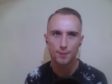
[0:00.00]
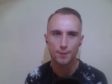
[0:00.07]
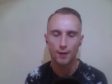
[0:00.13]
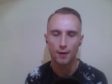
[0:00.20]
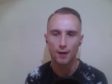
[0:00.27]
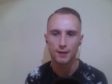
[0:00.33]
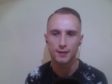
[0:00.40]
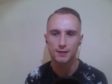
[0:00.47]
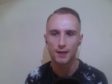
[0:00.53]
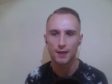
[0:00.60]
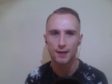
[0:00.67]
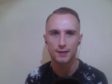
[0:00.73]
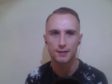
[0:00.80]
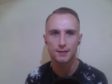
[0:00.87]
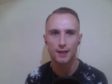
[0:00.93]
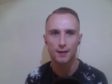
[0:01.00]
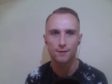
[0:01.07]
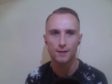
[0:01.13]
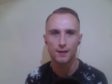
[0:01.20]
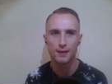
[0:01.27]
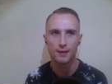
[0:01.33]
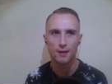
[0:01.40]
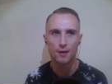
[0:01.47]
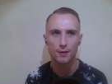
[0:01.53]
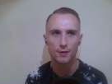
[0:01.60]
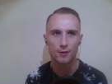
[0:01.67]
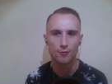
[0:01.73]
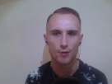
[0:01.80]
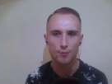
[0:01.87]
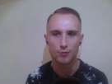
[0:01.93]
but I'd say it's definitely
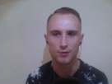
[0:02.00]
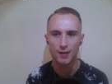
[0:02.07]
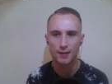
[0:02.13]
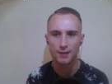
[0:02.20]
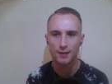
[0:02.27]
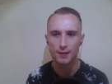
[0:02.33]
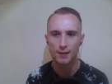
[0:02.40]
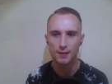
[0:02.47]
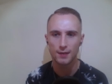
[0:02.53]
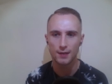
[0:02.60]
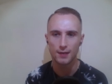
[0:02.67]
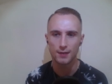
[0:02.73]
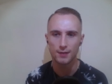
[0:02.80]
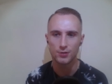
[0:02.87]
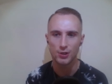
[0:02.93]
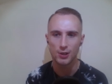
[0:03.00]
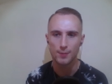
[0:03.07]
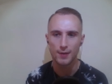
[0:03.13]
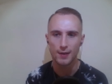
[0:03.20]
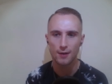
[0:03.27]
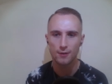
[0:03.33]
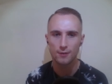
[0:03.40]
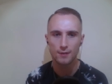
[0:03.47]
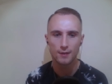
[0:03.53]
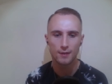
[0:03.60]
underrepresented in GBL.